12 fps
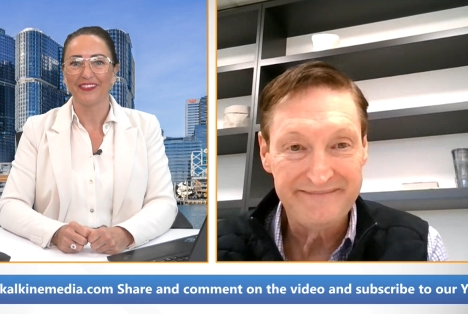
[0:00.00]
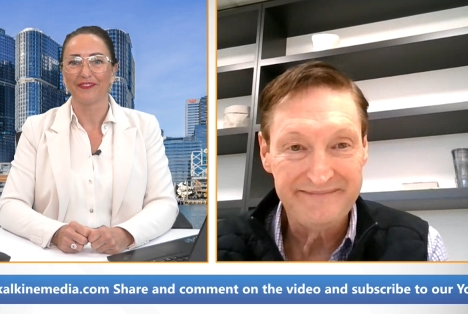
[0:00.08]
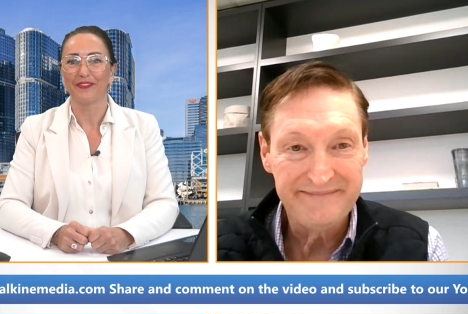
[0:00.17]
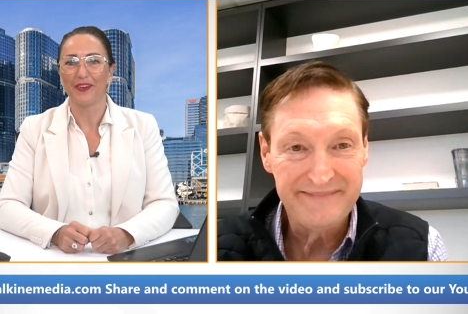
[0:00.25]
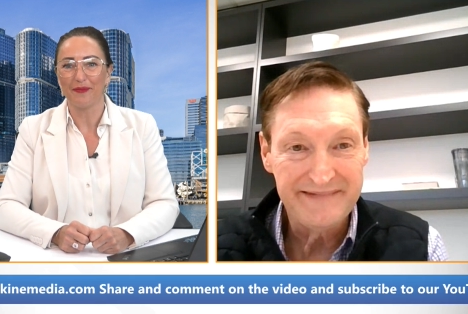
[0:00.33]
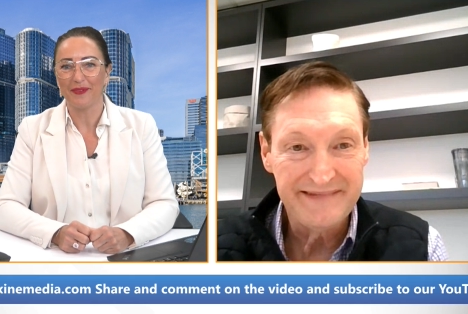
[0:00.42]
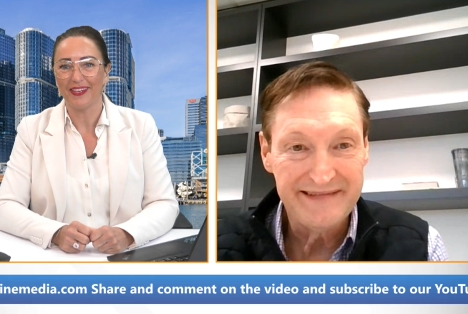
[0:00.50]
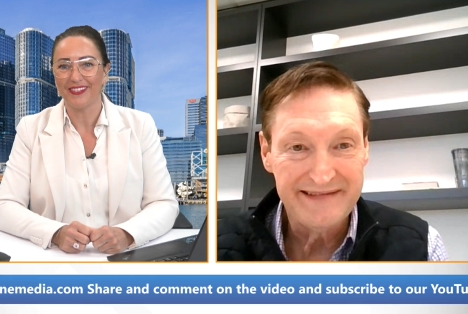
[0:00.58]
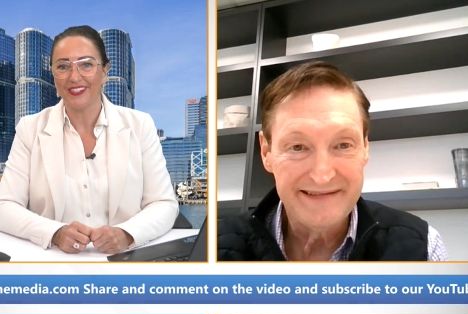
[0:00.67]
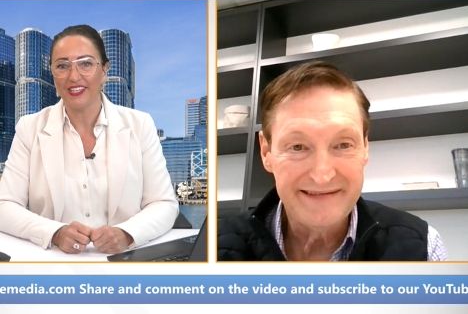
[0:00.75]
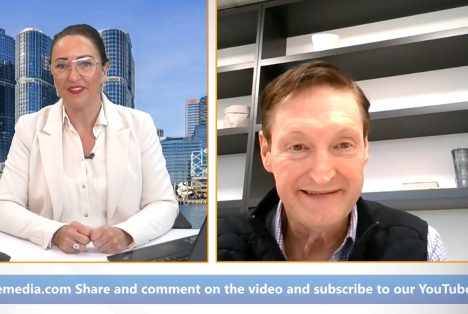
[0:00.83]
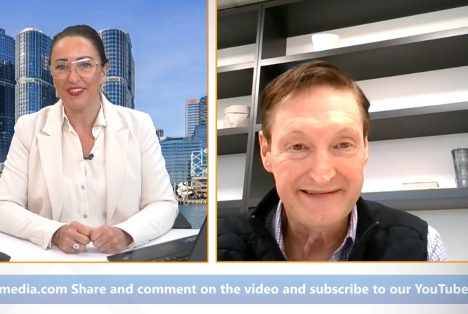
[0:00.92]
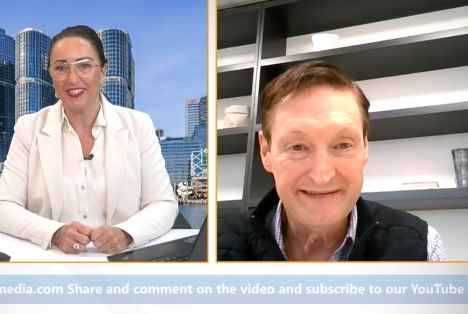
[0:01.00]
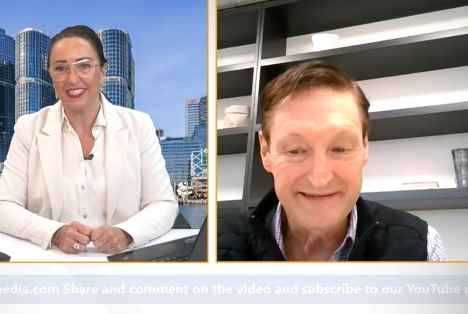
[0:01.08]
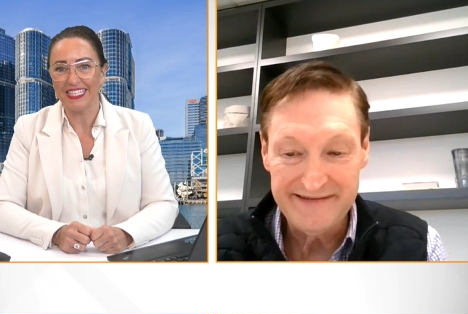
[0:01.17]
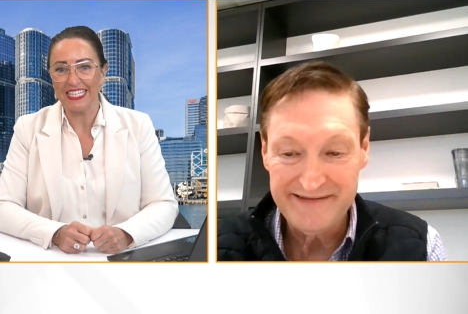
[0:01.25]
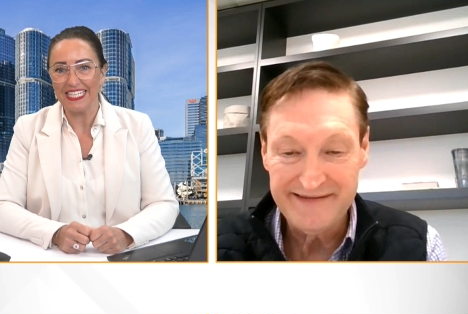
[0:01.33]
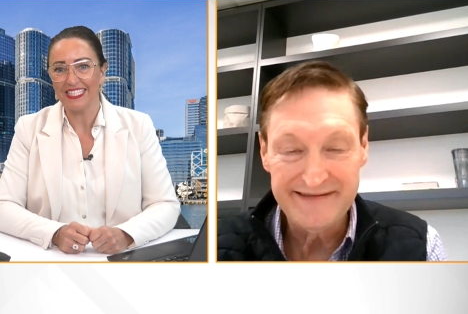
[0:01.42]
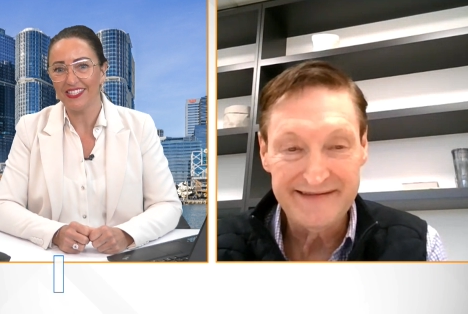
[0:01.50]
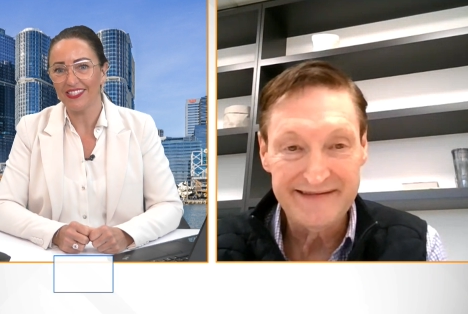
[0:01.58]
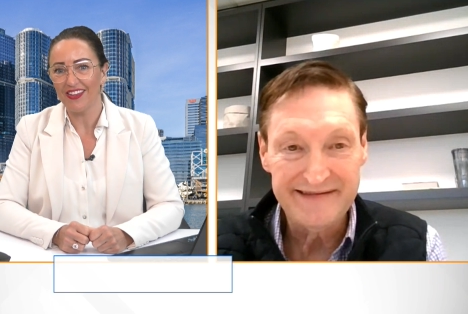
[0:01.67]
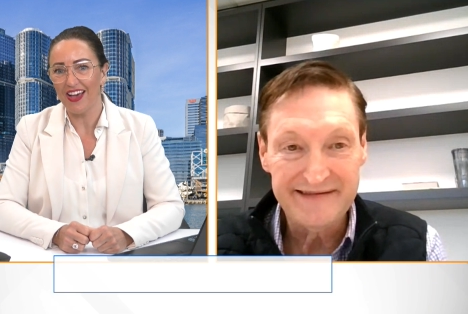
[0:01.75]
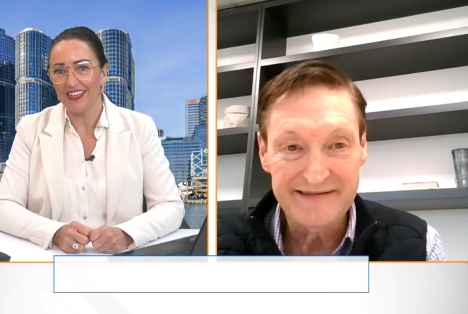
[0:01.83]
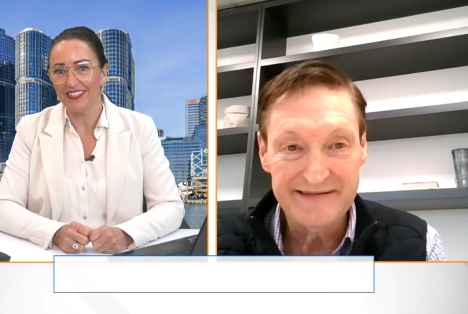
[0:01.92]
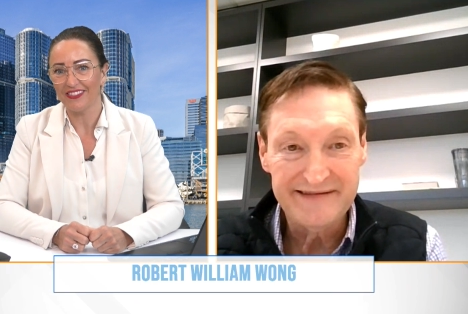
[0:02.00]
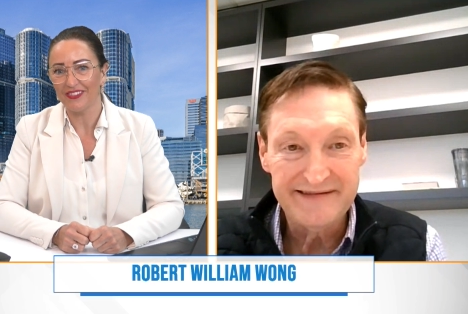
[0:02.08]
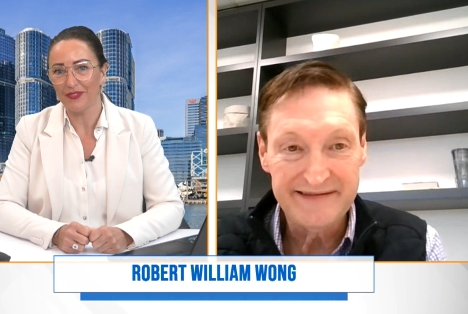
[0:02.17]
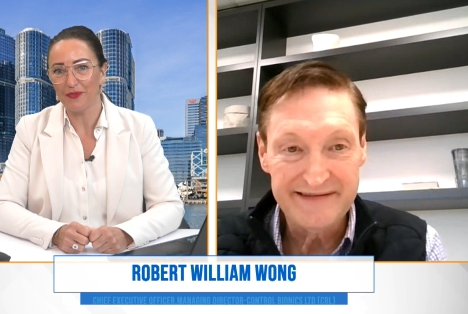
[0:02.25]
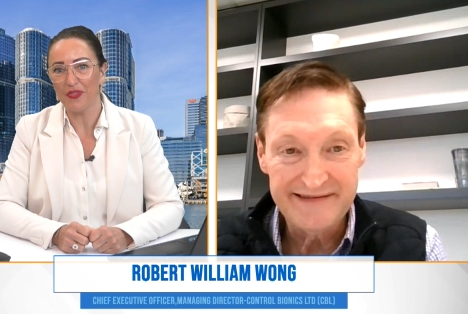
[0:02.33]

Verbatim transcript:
Speaker 1: Rob, can you give us any insight into what